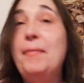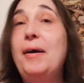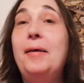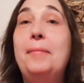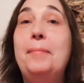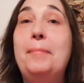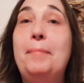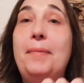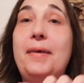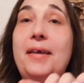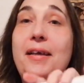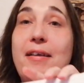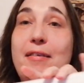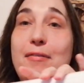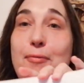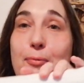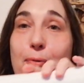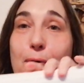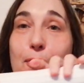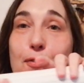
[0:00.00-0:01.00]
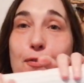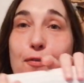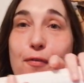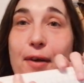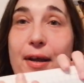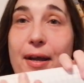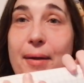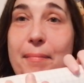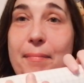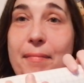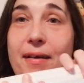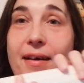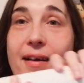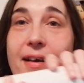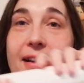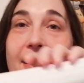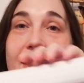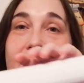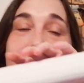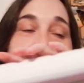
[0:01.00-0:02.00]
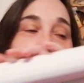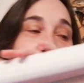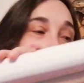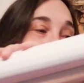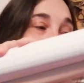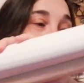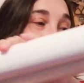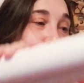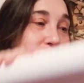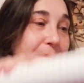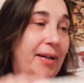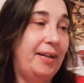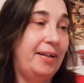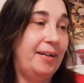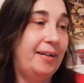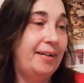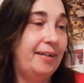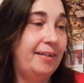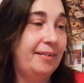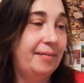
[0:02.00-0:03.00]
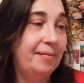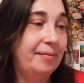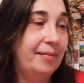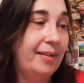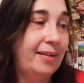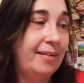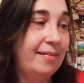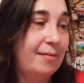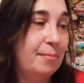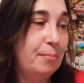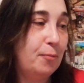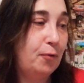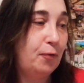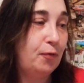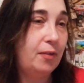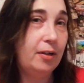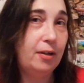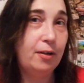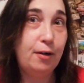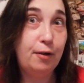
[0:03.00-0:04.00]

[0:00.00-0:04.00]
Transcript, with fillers: my big scroll frame. Oh my god. Let's move the